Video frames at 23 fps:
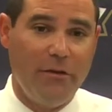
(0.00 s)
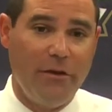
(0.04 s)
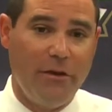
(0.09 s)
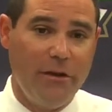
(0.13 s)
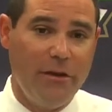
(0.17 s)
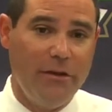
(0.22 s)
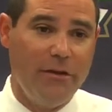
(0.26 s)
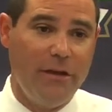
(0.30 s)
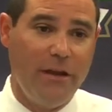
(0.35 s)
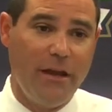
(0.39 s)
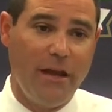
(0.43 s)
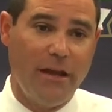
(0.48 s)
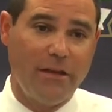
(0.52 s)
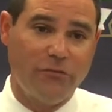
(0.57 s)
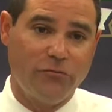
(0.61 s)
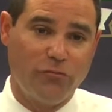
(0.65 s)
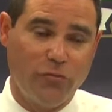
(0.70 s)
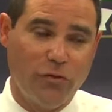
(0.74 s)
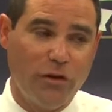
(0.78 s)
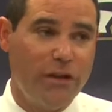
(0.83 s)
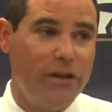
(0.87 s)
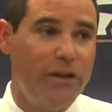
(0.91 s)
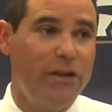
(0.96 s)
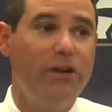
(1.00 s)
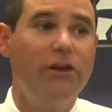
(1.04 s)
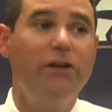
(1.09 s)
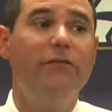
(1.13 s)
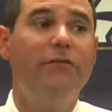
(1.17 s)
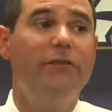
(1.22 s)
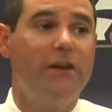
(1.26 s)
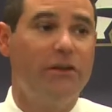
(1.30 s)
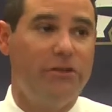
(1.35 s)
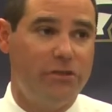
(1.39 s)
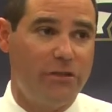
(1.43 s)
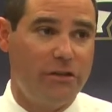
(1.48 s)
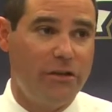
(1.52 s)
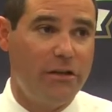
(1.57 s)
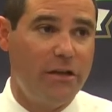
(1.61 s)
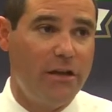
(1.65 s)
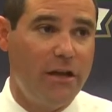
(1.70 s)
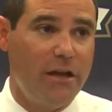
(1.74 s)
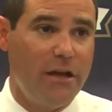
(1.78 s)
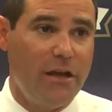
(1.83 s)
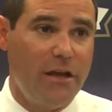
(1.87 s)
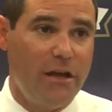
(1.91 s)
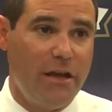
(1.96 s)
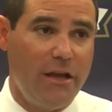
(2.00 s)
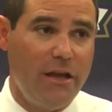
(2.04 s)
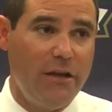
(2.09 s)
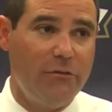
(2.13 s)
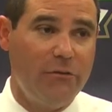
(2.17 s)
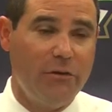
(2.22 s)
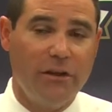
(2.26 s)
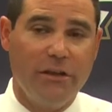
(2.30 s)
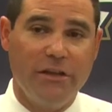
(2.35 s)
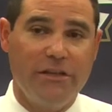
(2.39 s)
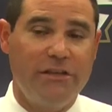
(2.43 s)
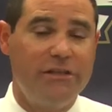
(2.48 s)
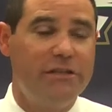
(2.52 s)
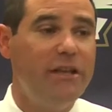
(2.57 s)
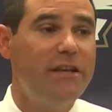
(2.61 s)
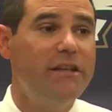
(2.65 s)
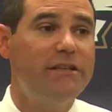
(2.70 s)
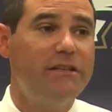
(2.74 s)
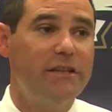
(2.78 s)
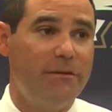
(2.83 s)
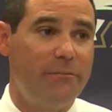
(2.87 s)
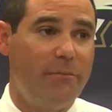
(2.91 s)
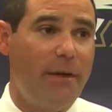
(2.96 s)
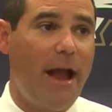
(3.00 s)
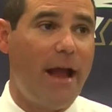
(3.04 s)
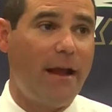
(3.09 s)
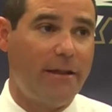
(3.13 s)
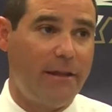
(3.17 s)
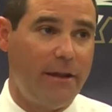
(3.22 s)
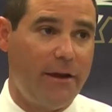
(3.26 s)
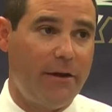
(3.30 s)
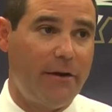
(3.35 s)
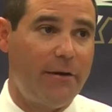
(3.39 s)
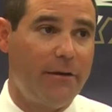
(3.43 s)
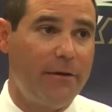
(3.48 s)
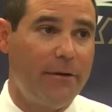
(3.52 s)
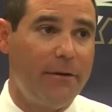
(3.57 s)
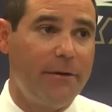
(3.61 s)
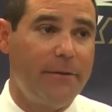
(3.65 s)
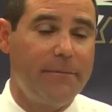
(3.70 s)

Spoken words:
He has really good vision. He really sees it back there.